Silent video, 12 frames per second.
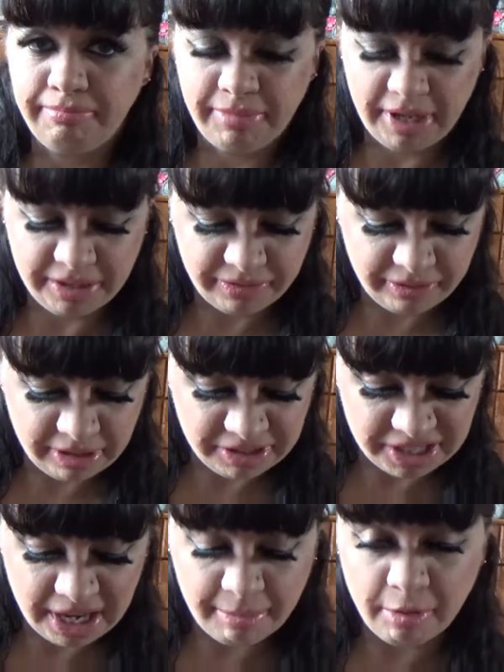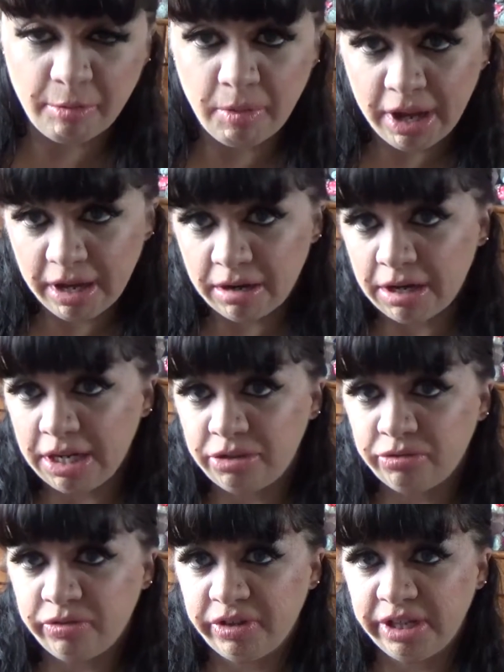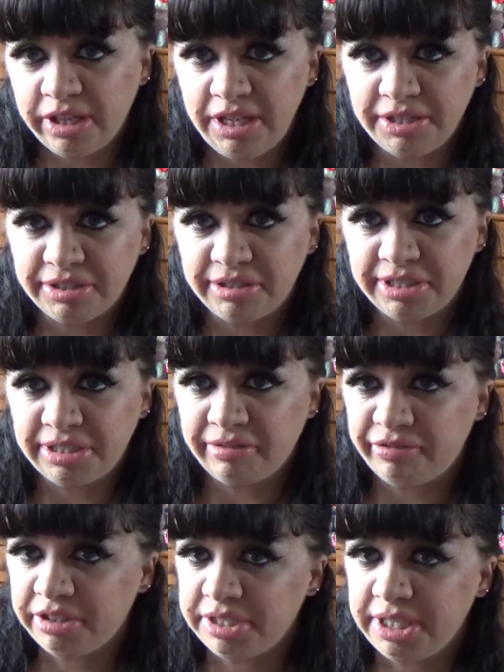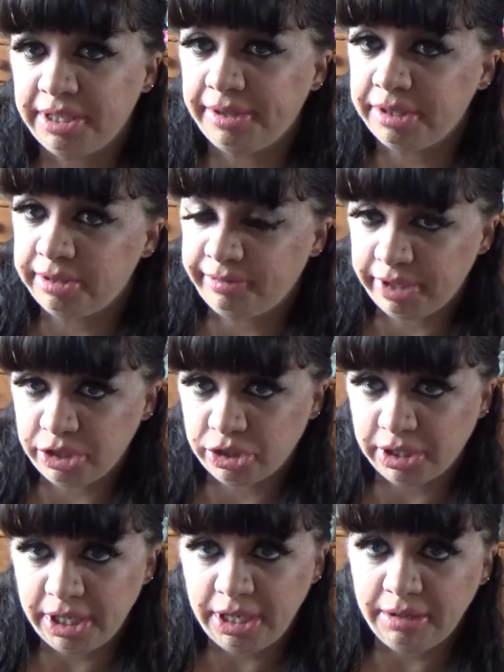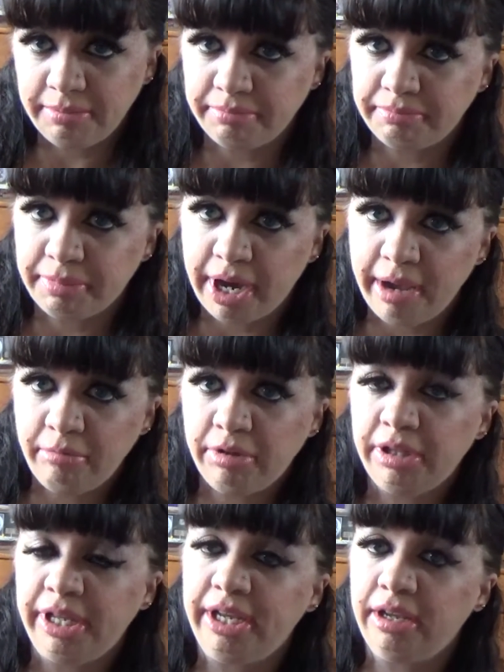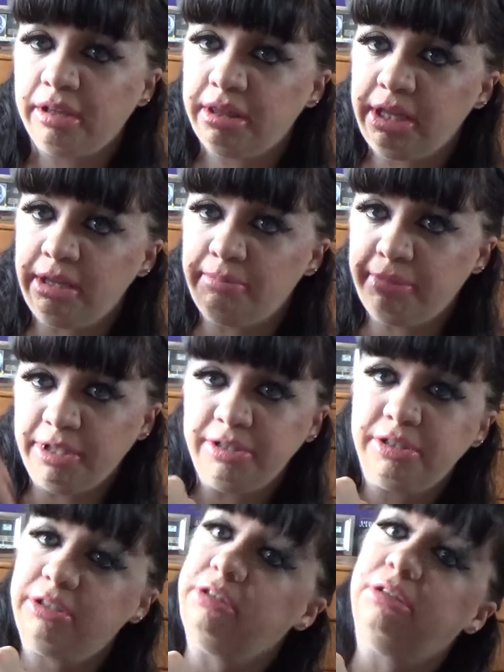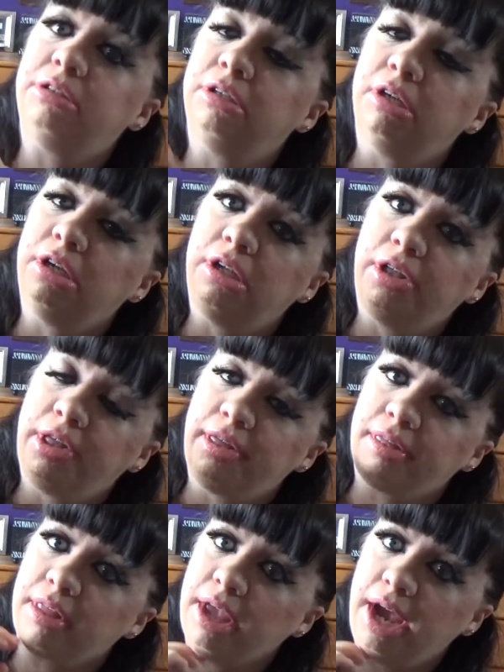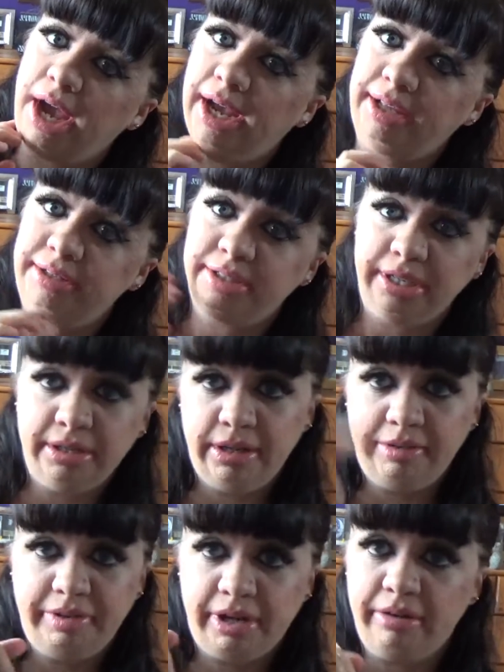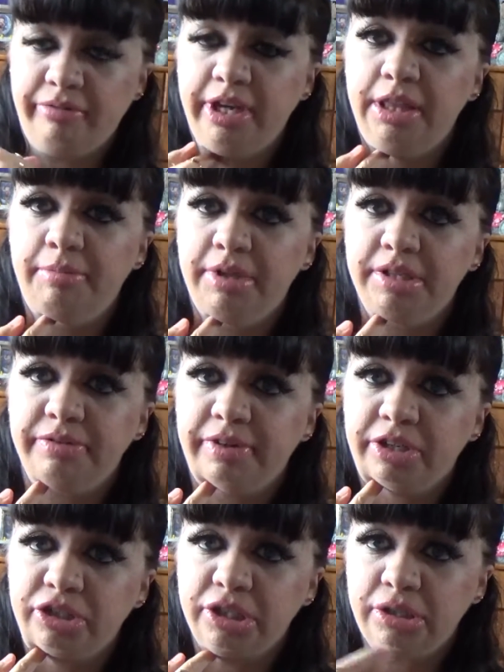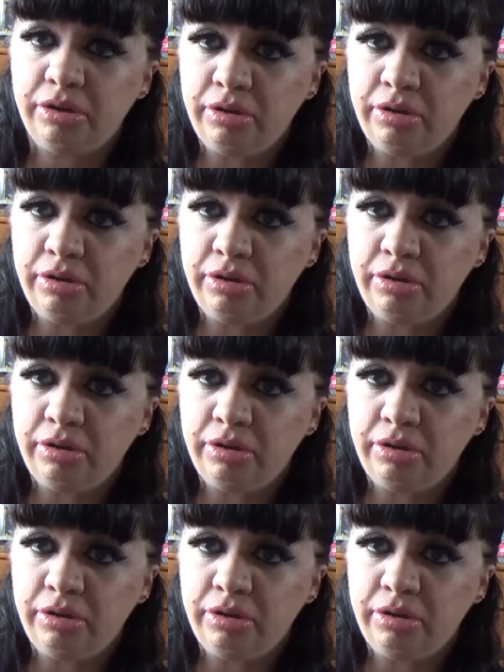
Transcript: As far as I'm aware, I don't think these are for sale individually, but I will link the bundle, and if I can find them individually,